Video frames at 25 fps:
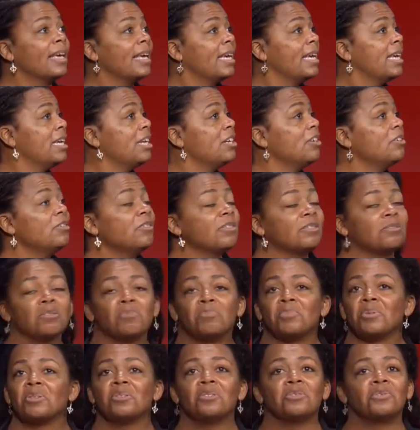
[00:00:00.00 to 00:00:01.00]
Here in
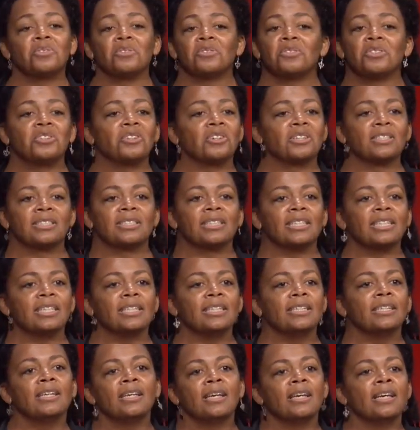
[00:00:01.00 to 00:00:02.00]
the beautiful New York
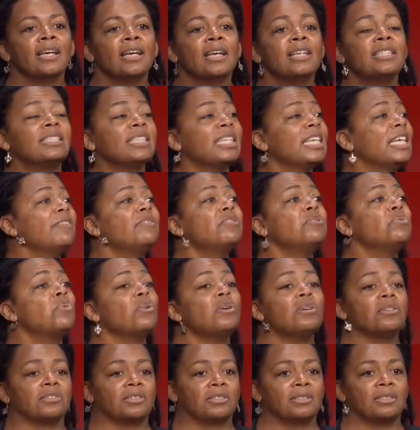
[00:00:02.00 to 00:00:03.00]
City, it's even
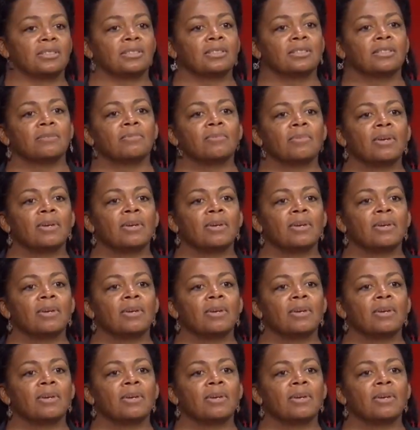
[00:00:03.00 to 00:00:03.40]
worse.